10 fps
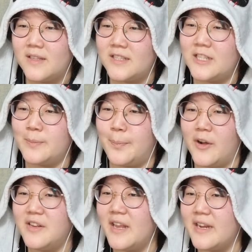Is his
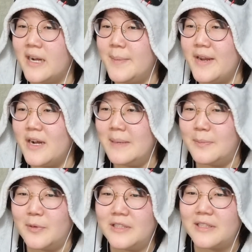birthday coming
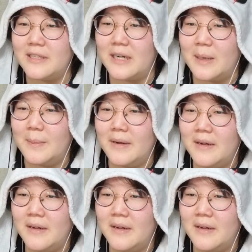up? What's up?